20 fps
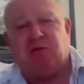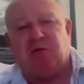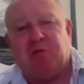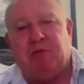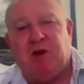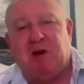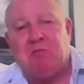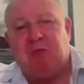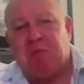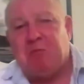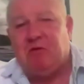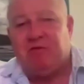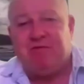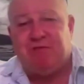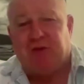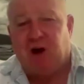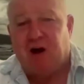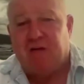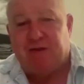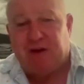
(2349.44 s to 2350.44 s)
them a minimum of
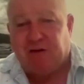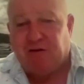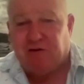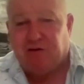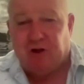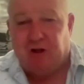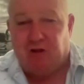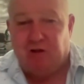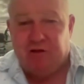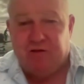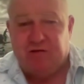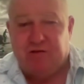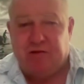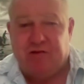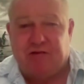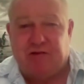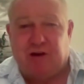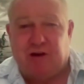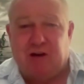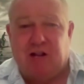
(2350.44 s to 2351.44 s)
$500 to
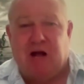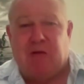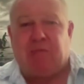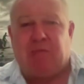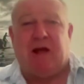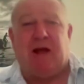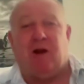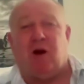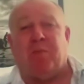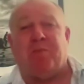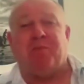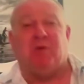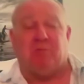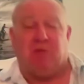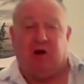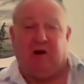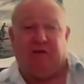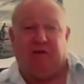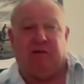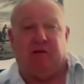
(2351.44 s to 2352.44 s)
set it up and
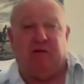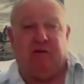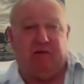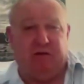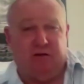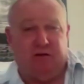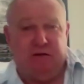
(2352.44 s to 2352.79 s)
optimize it.